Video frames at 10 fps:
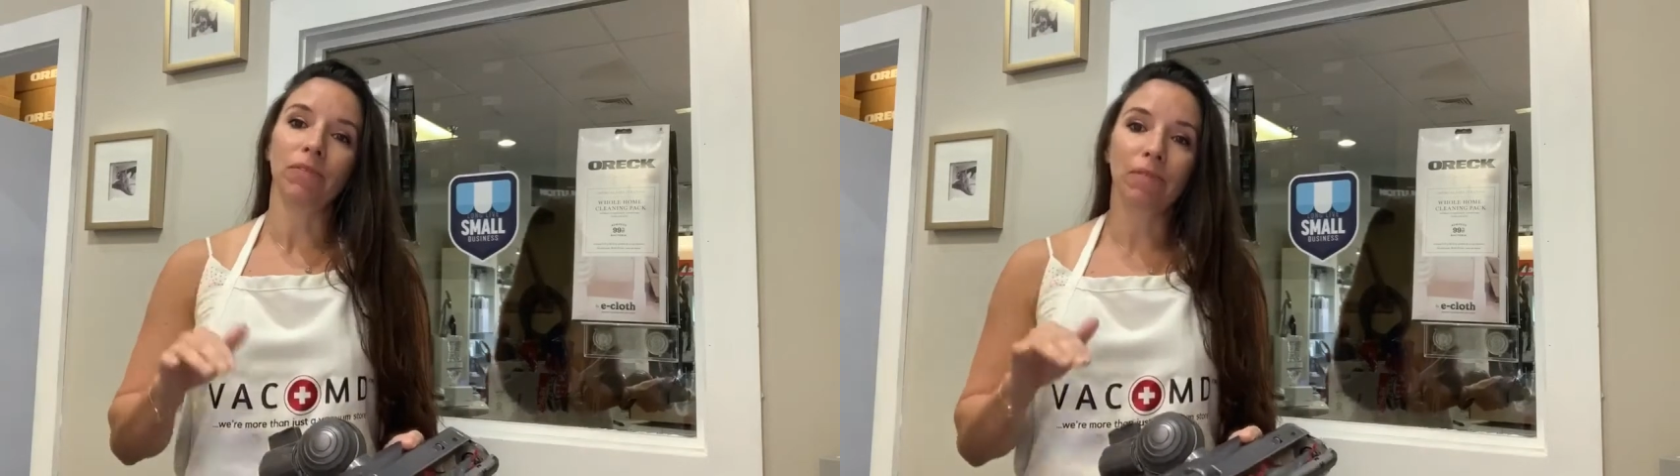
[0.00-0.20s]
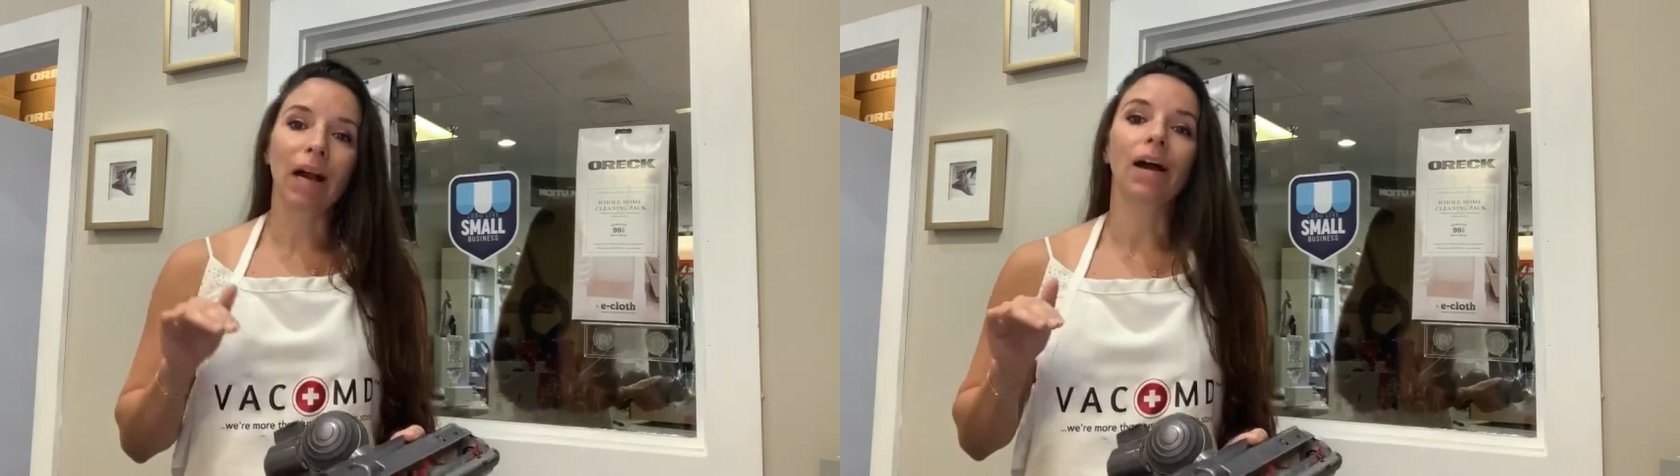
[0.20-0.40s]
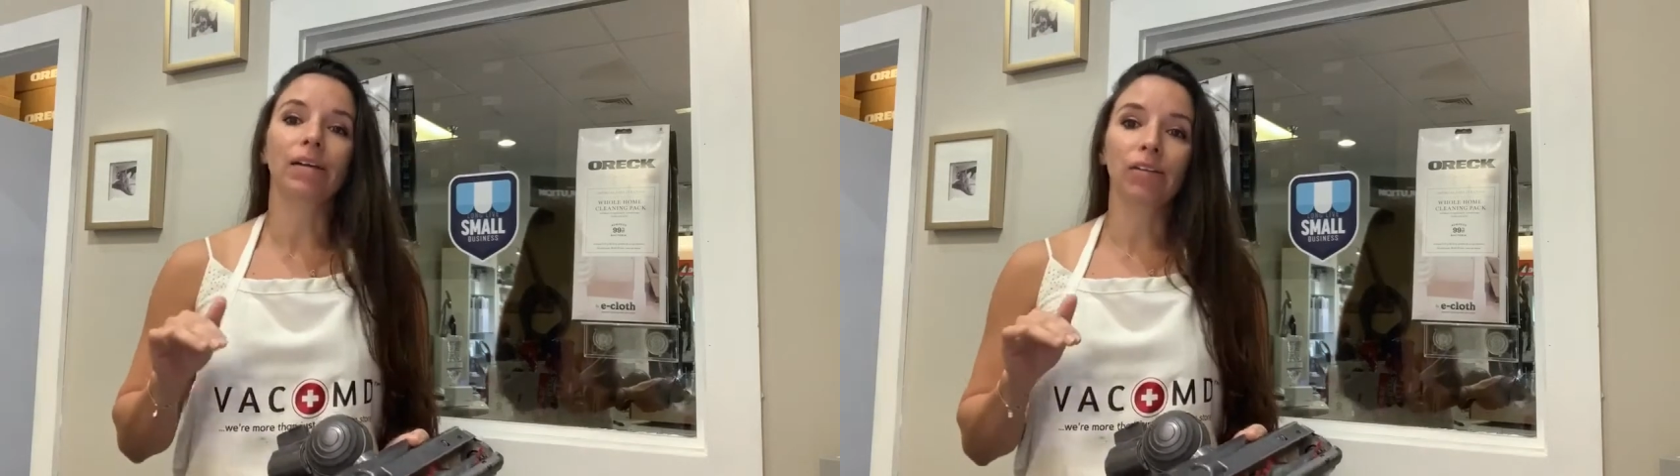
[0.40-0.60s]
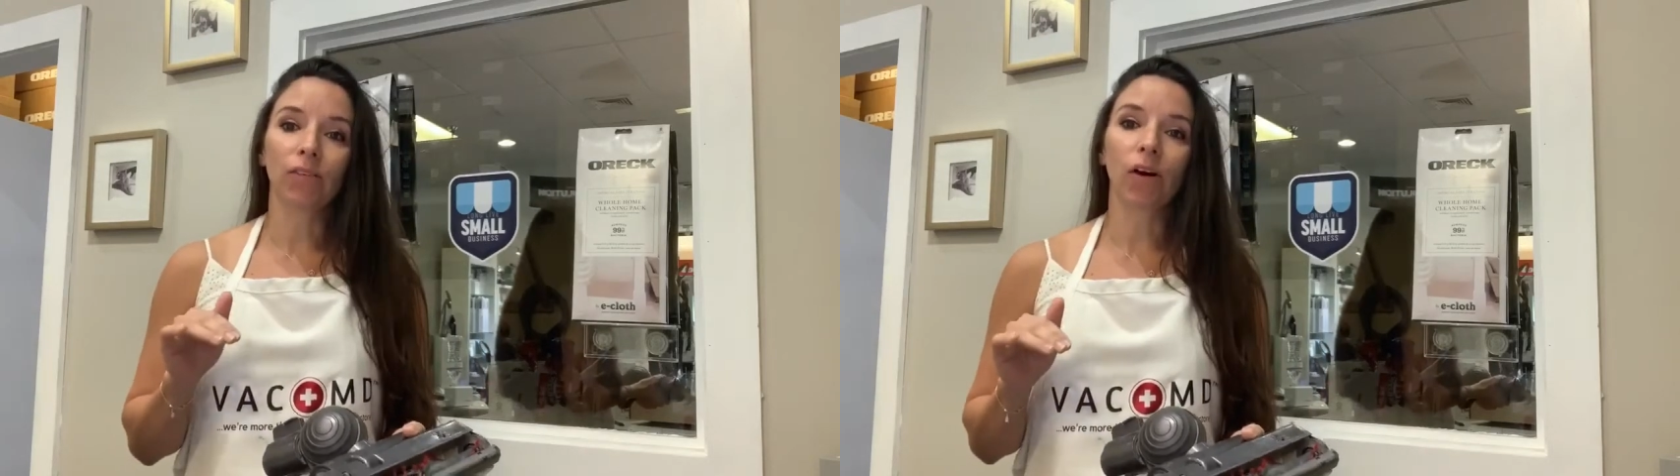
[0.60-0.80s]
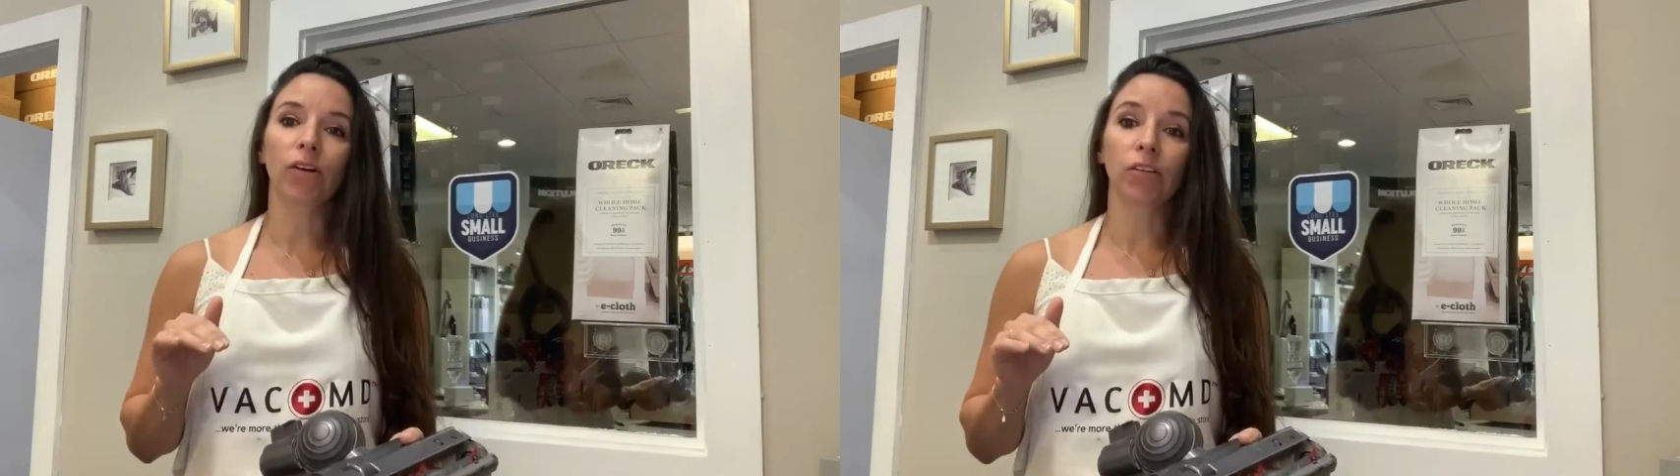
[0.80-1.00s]
kind of
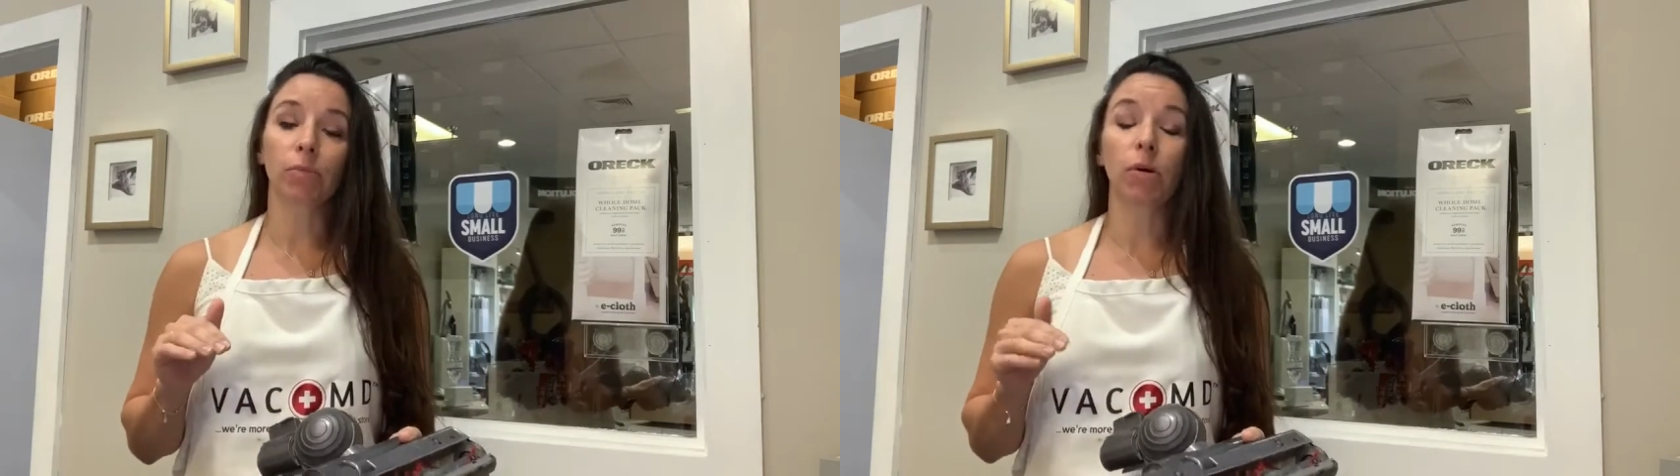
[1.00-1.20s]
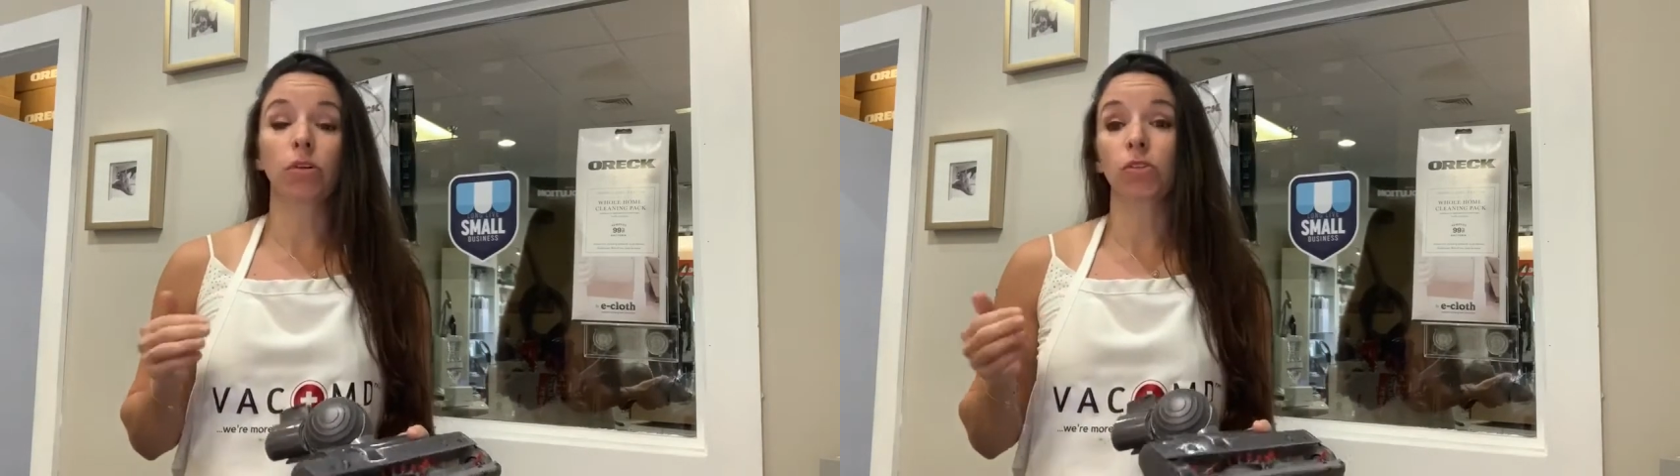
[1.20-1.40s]
hard to push